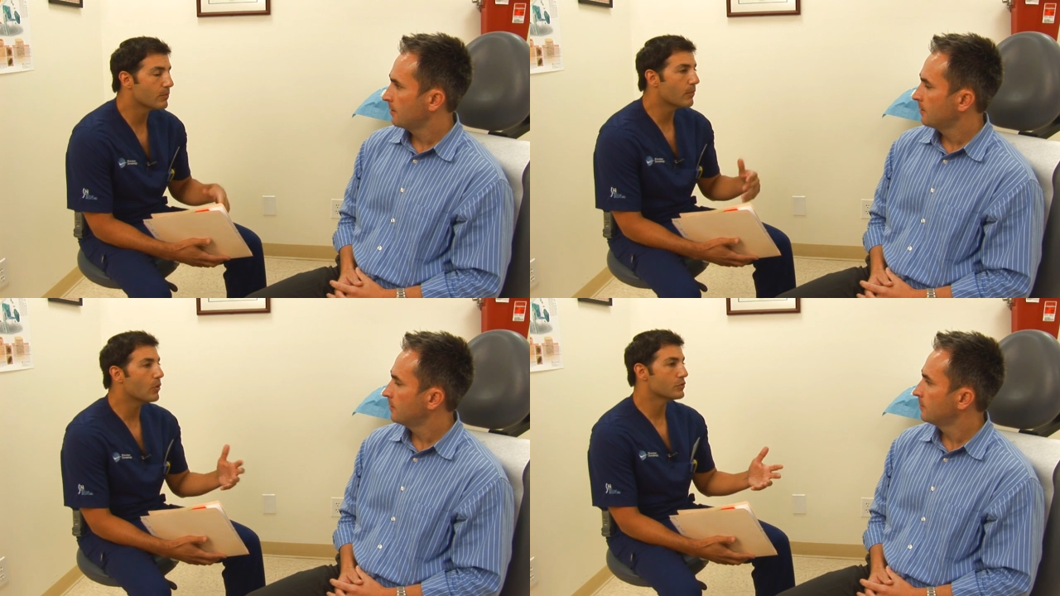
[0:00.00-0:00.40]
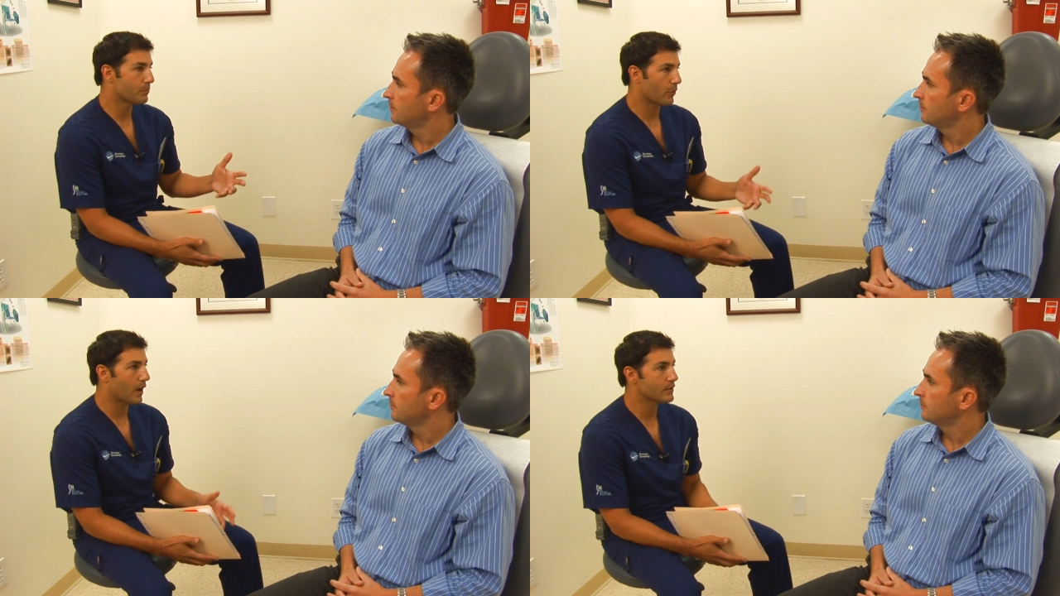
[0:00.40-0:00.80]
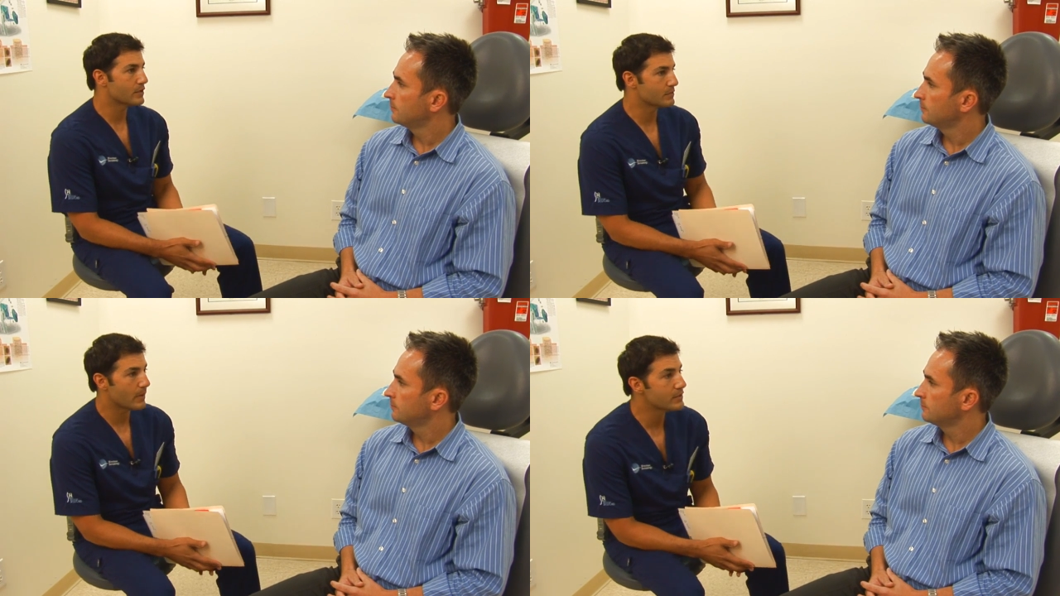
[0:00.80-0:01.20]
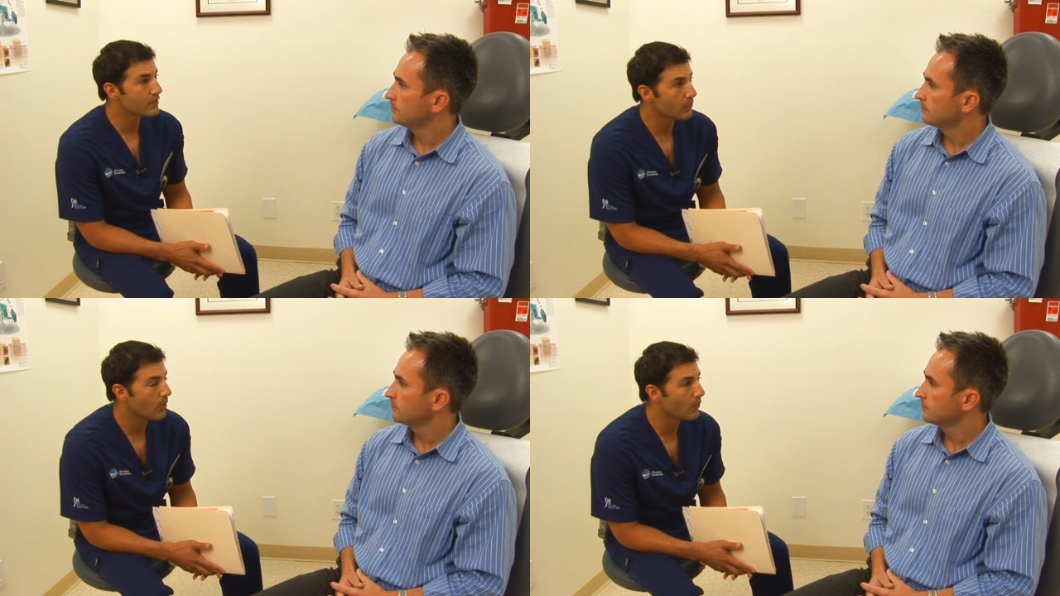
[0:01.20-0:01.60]
Speaker 1: of the Mohs process,
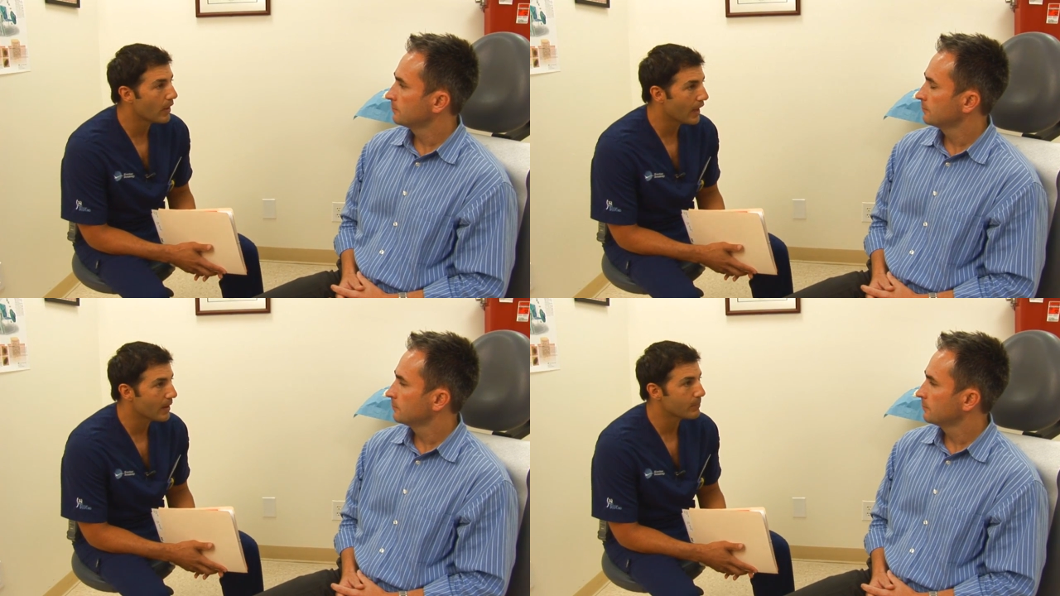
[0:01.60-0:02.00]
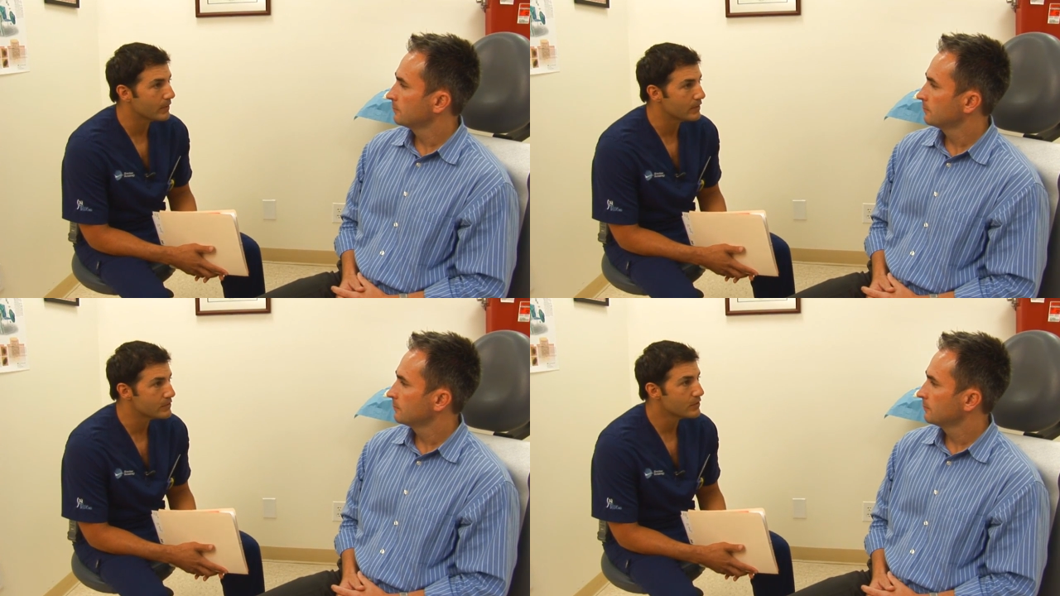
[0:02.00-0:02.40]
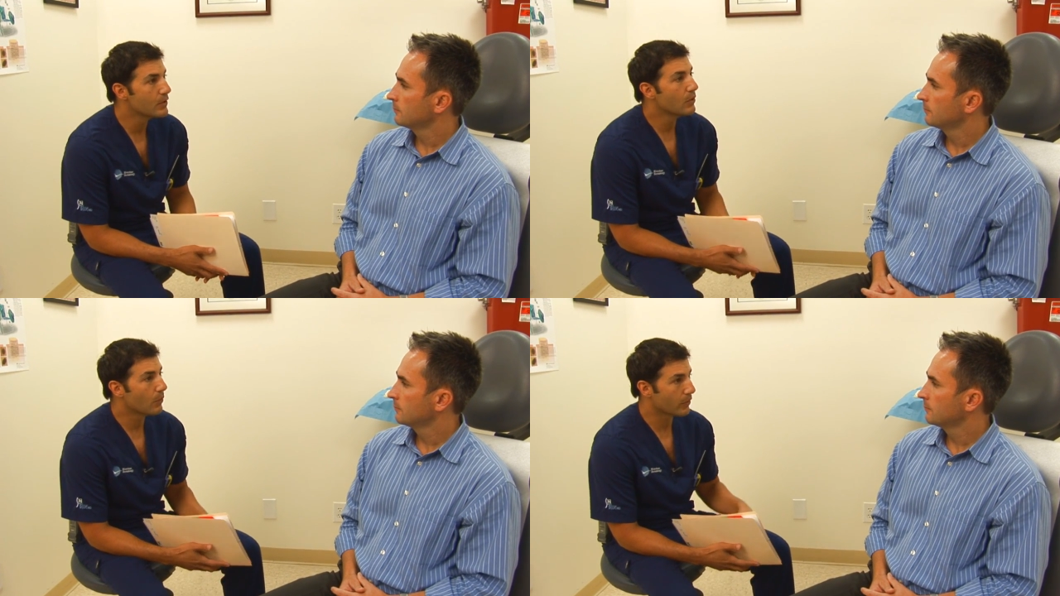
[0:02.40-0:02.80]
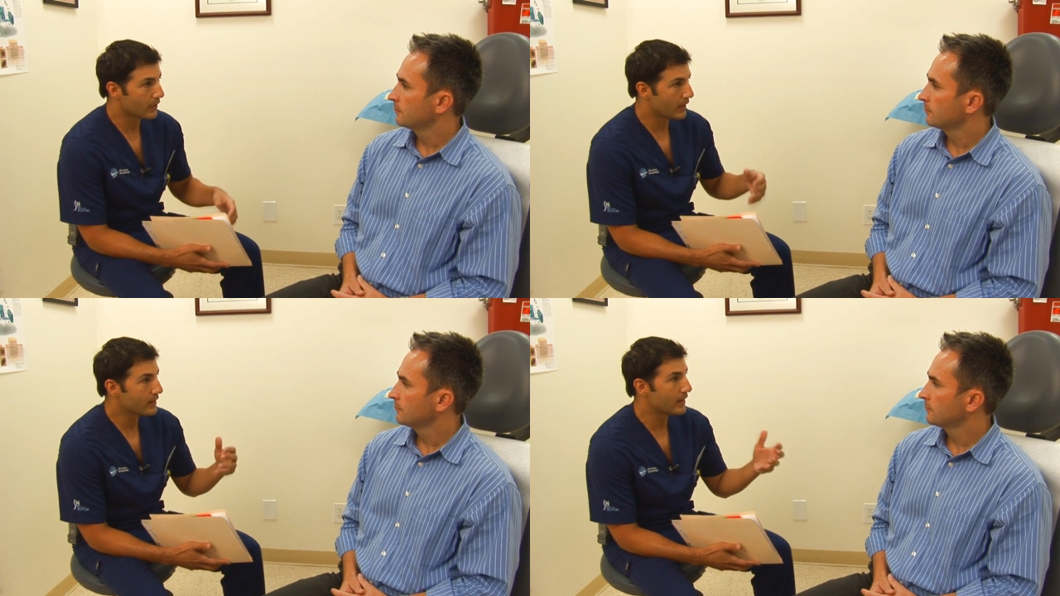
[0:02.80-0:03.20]
basically what will happen is we're going
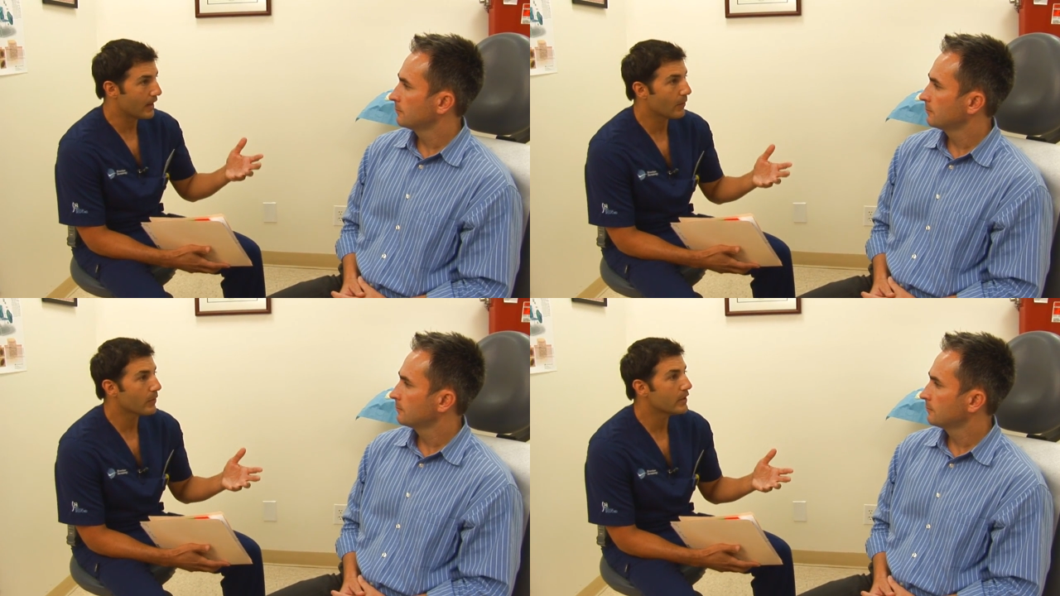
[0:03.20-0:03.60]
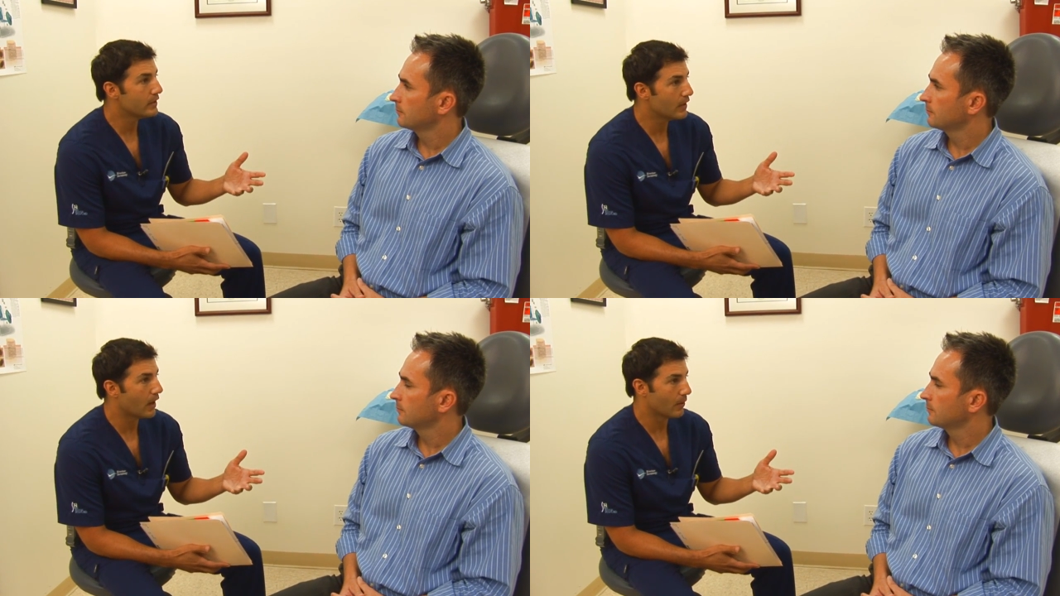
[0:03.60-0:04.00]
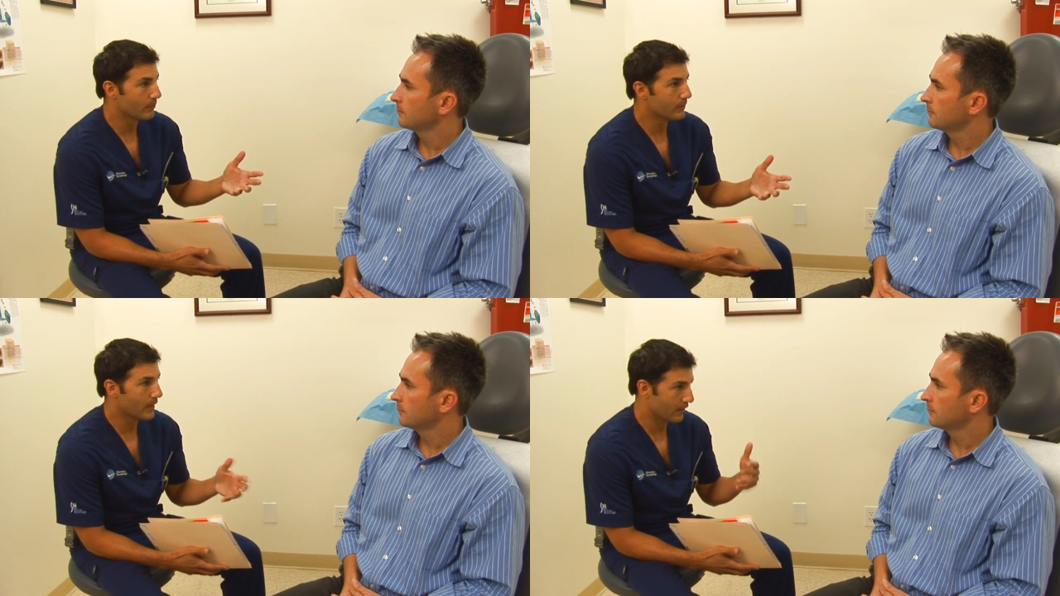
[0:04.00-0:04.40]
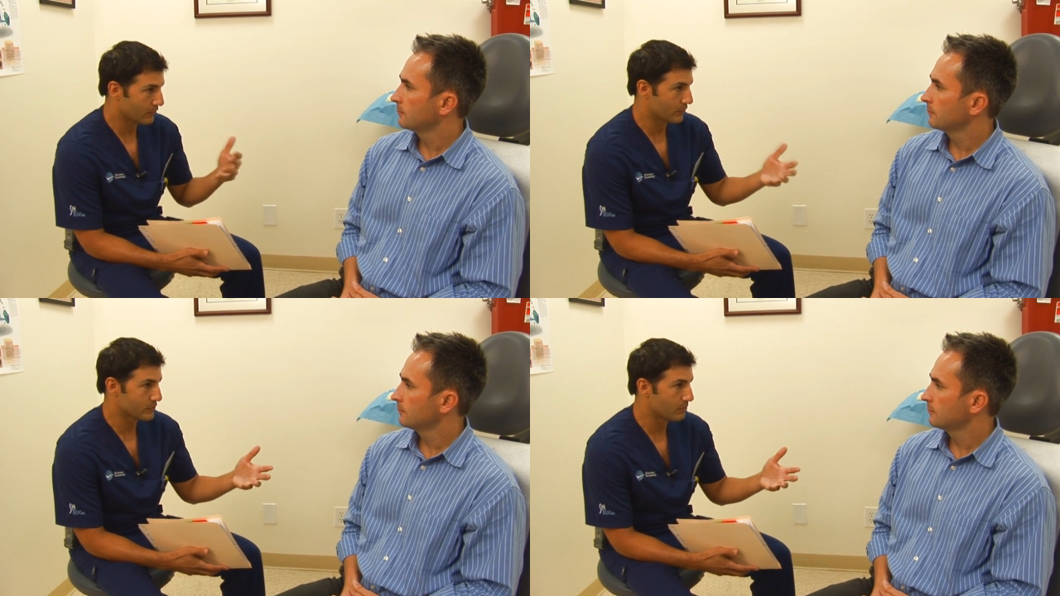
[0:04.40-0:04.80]
to get the area numb
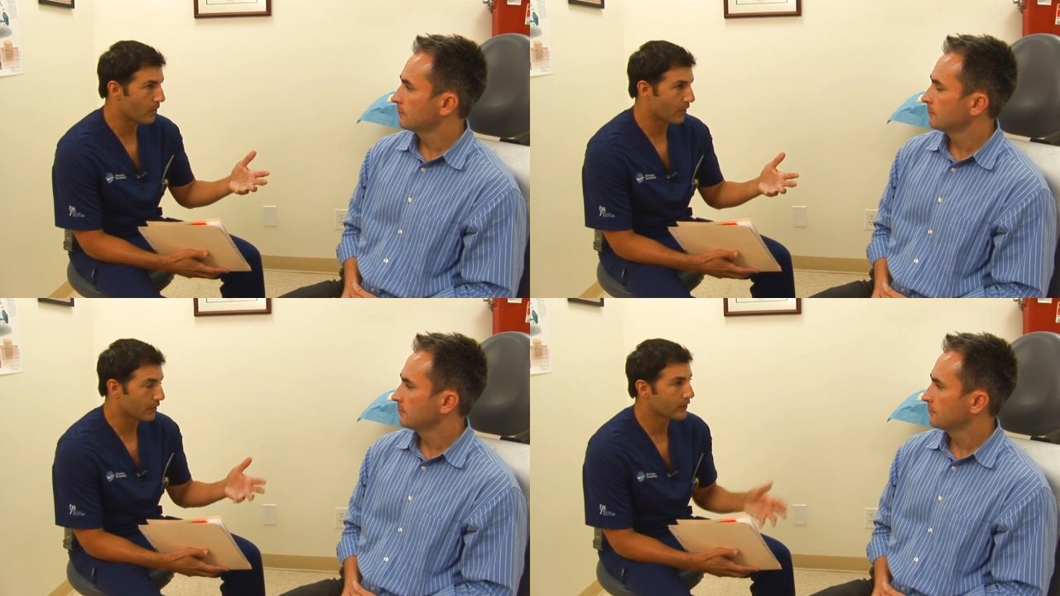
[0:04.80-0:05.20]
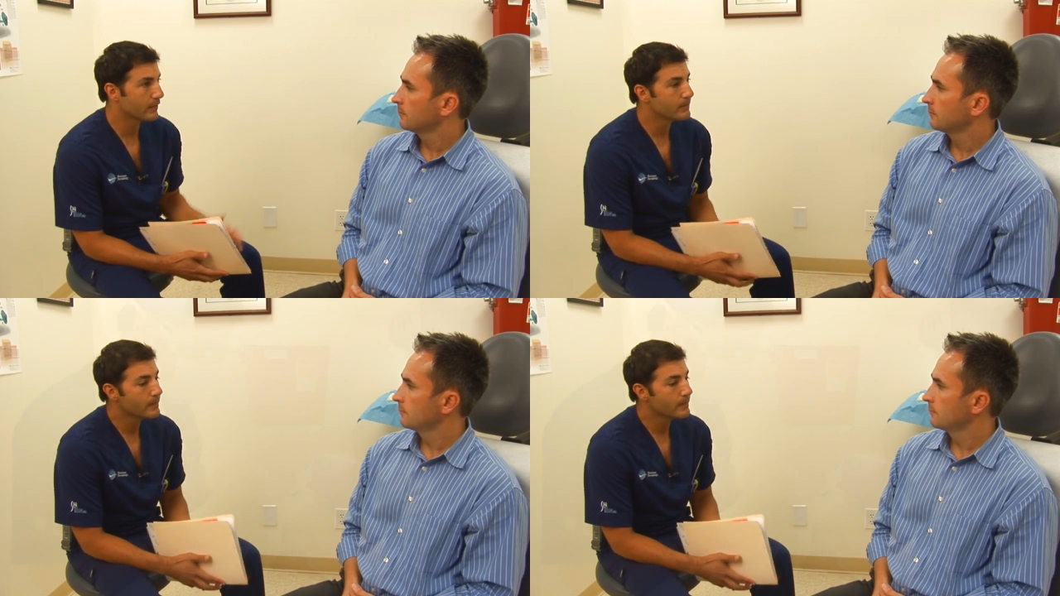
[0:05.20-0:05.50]
after it's marked,